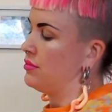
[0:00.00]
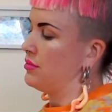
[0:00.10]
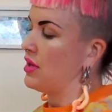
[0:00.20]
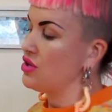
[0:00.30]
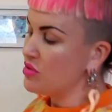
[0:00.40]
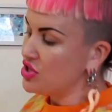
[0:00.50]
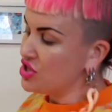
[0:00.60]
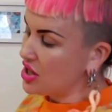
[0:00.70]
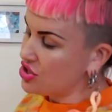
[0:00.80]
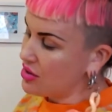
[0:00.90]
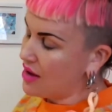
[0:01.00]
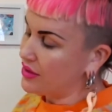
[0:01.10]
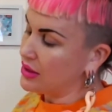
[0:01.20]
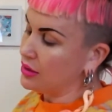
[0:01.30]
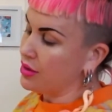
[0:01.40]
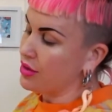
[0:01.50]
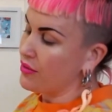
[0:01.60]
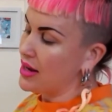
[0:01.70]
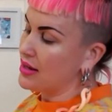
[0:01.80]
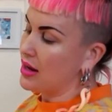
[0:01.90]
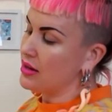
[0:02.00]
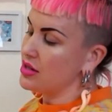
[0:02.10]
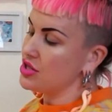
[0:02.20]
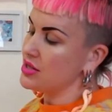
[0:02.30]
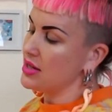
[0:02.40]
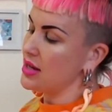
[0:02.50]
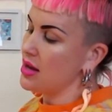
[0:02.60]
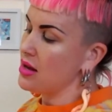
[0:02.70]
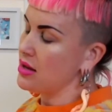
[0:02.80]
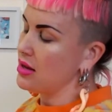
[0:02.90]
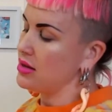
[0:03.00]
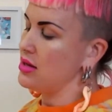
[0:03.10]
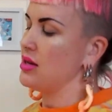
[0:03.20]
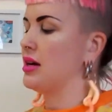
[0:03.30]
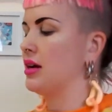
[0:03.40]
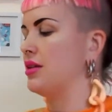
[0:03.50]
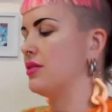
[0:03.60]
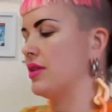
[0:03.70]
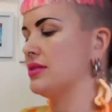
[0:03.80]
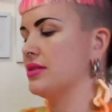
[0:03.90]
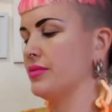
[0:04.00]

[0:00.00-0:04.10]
And your machine should have a little thread cutter just here, and then you can cut your threads.